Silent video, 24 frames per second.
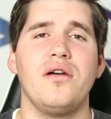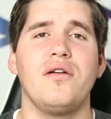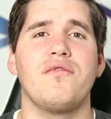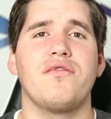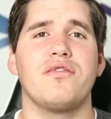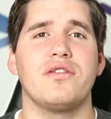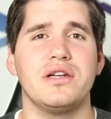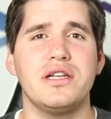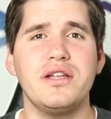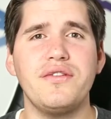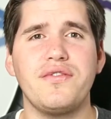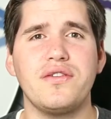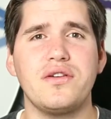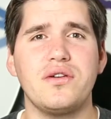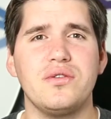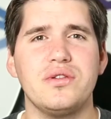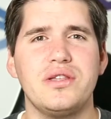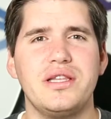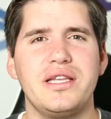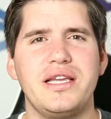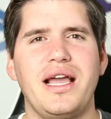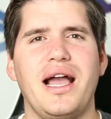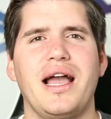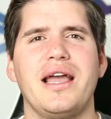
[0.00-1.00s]

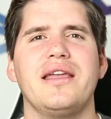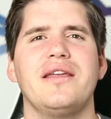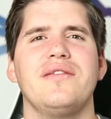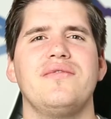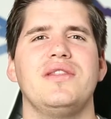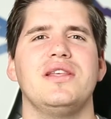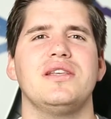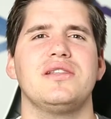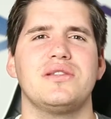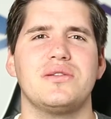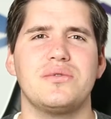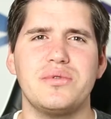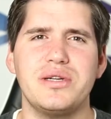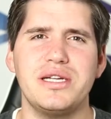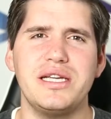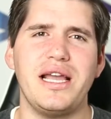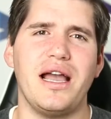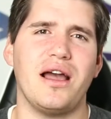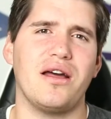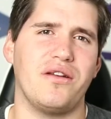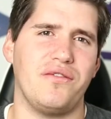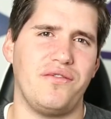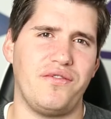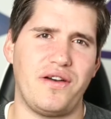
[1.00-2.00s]
difficulty, I give this 3
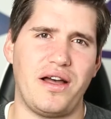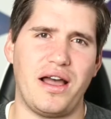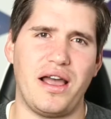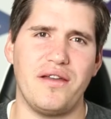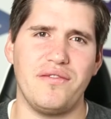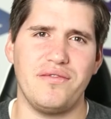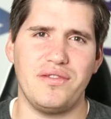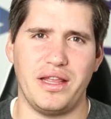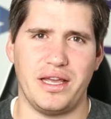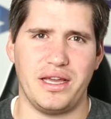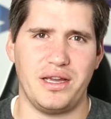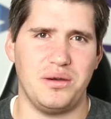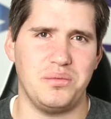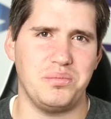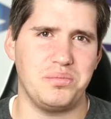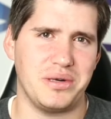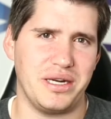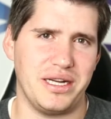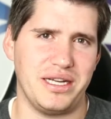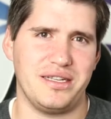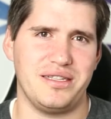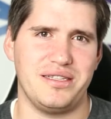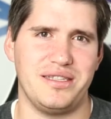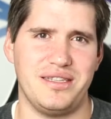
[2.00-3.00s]
out of 5 LEGO
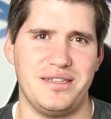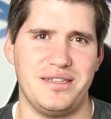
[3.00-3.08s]
bricks.